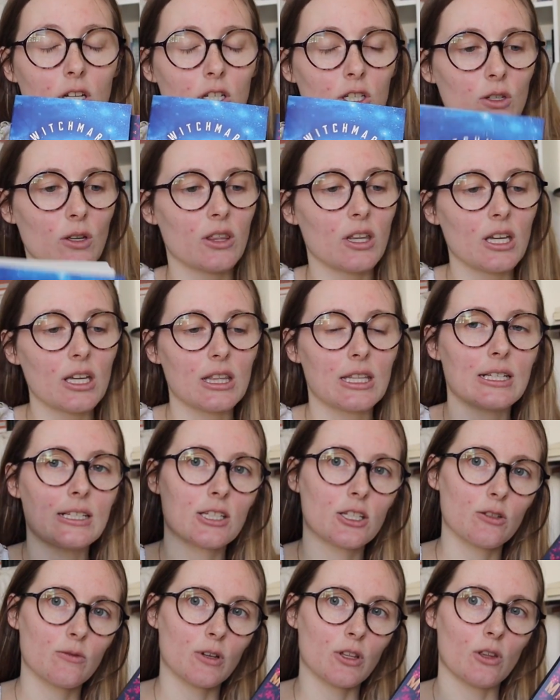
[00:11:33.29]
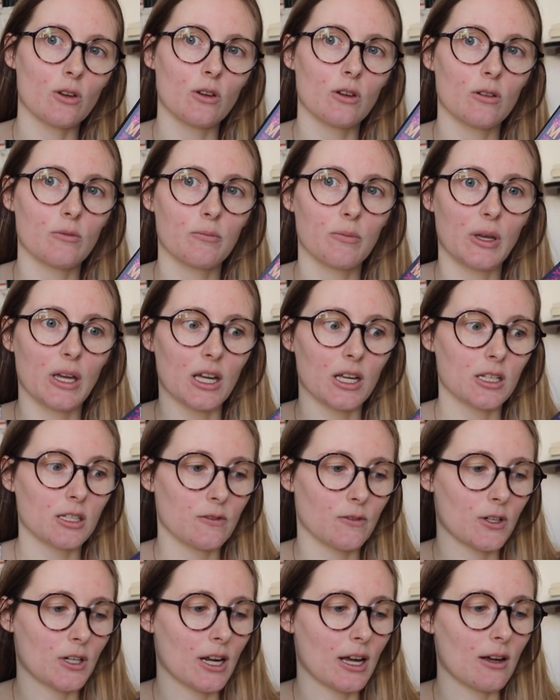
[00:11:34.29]
So I think these two are the picks
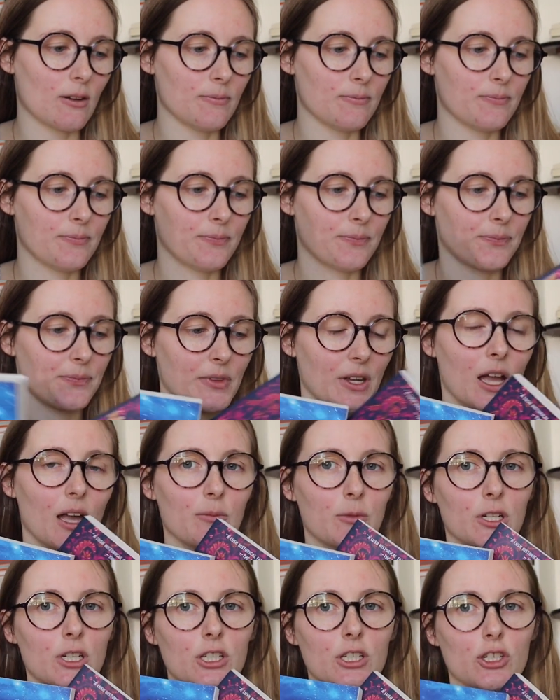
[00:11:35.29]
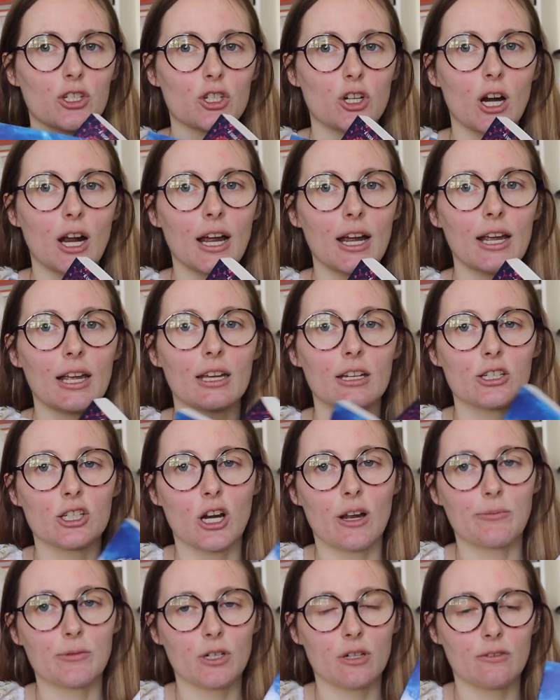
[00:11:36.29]
for now. I'm gonna try a
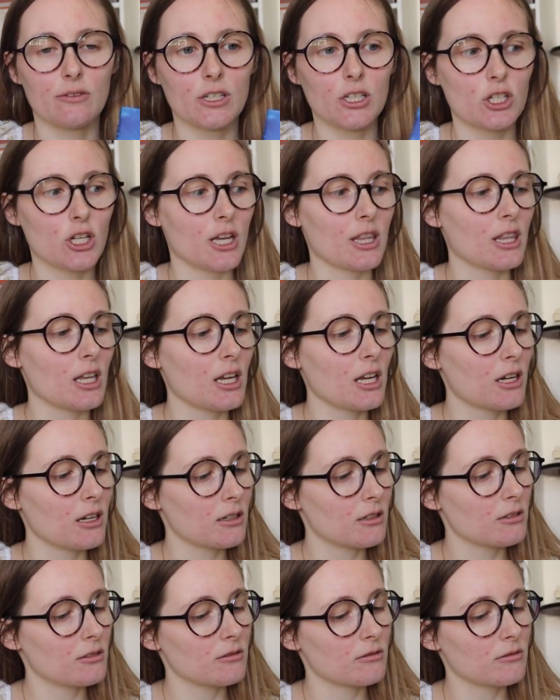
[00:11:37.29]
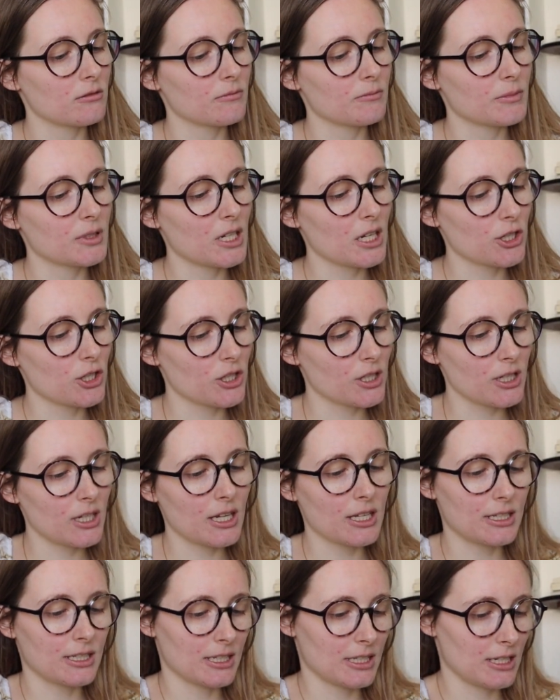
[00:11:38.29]
chapter of each, I think, potentially,
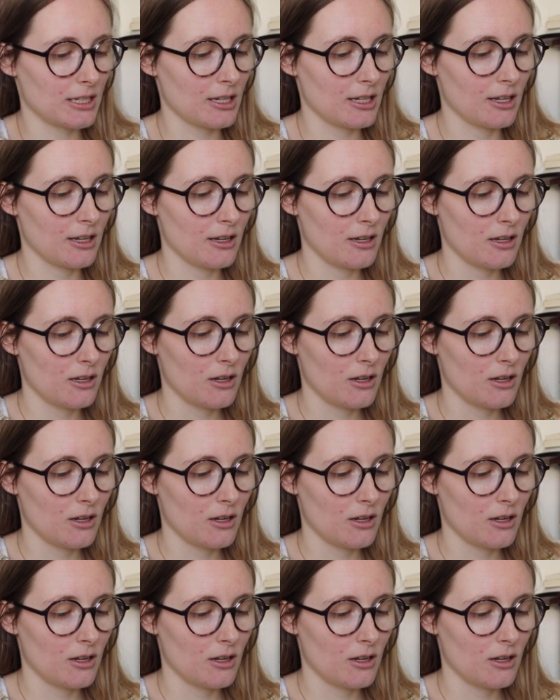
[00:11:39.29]
and see